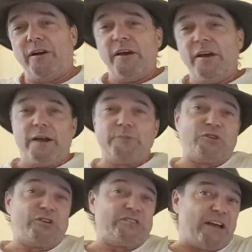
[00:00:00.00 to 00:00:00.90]
And I'm
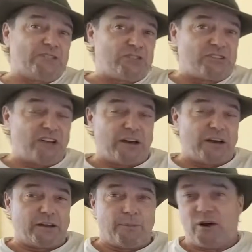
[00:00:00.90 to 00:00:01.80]
sure he's not just
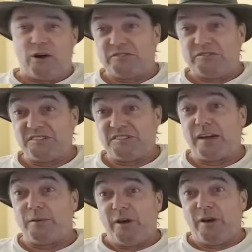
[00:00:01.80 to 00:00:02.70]
talking about
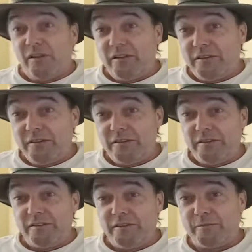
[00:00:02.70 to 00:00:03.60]
Sanibel,
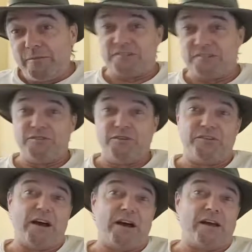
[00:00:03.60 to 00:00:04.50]
because
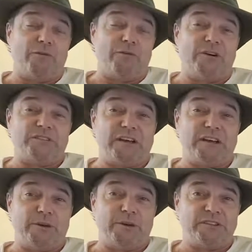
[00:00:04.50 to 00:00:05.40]
doggone well
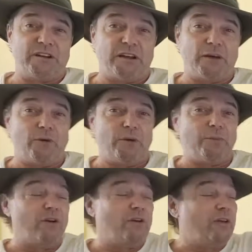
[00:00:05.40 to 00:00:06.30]
Sanibel's going to get
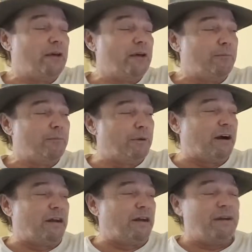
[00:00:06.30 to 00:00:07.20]
rebuilt.
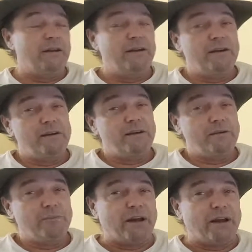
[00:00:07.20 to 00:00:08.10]
But
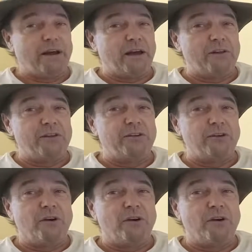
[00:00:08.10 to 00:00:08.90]
Pine Island too.